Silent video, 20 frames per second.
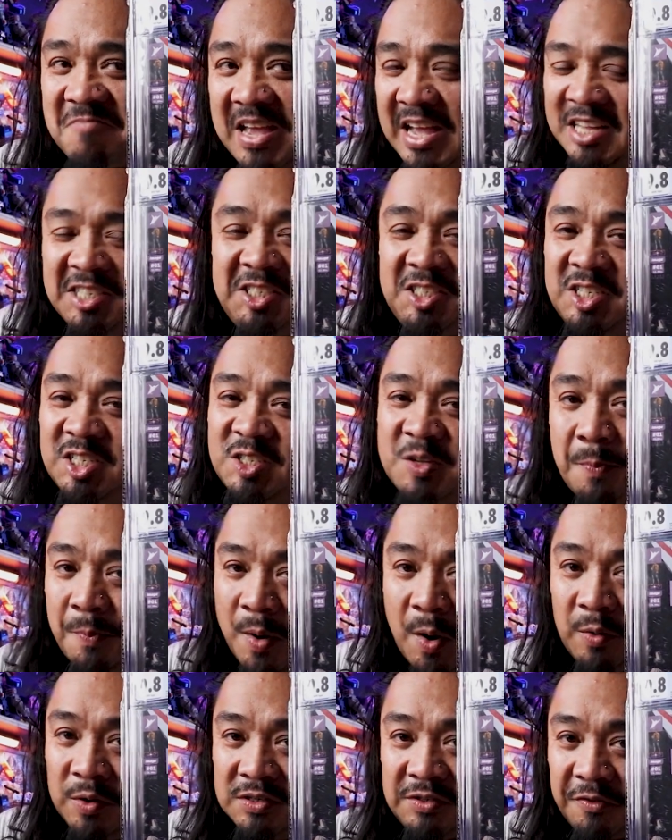it's just a
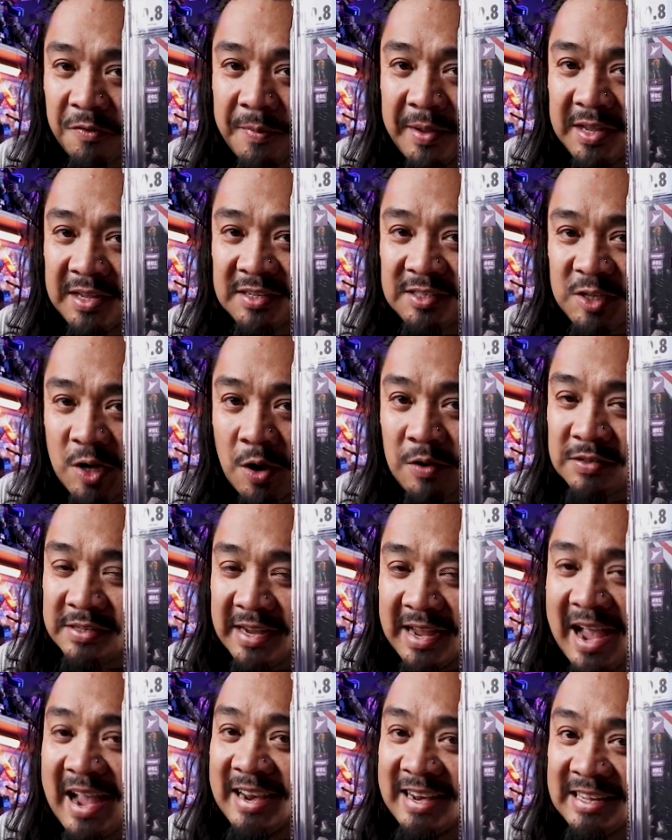bonus for me. So I was
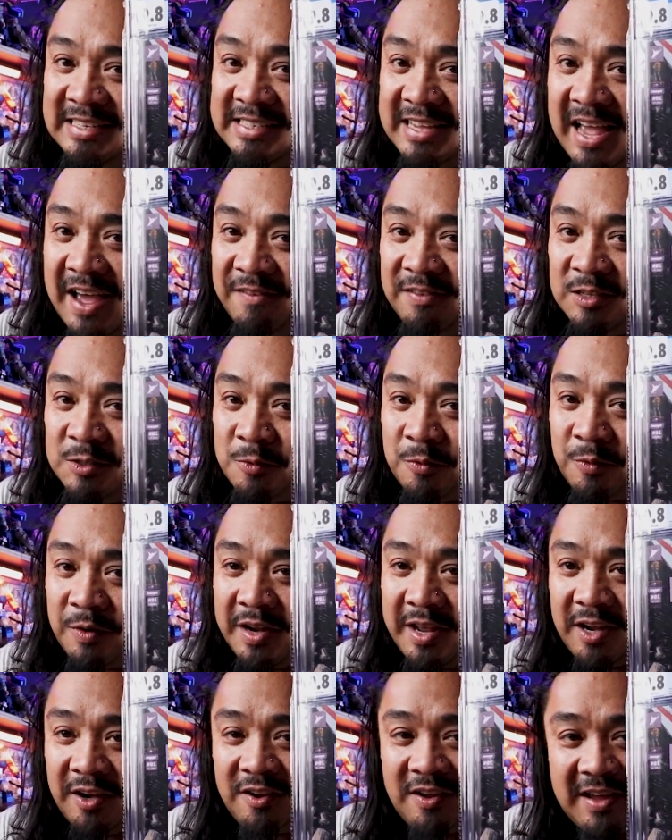like, I need to have this one
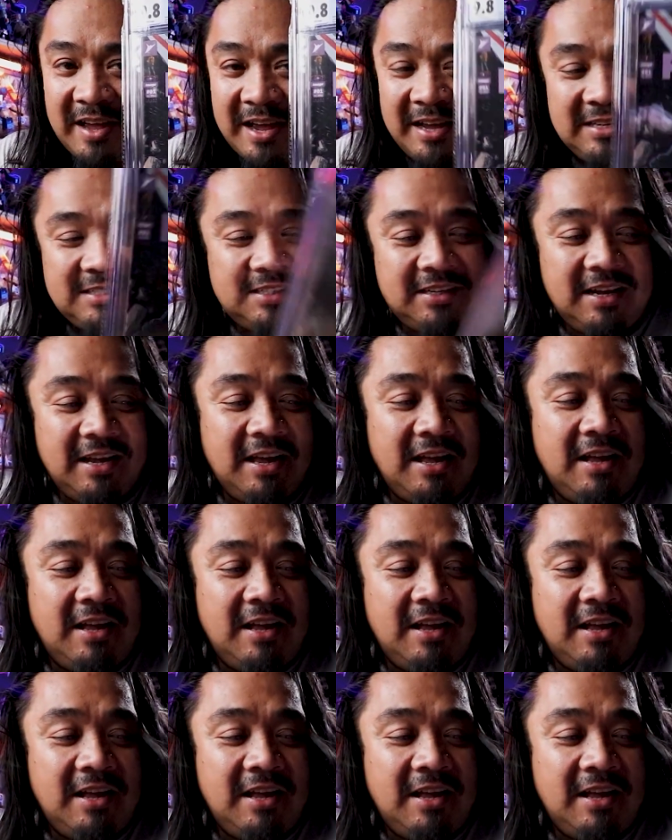right here, you guys.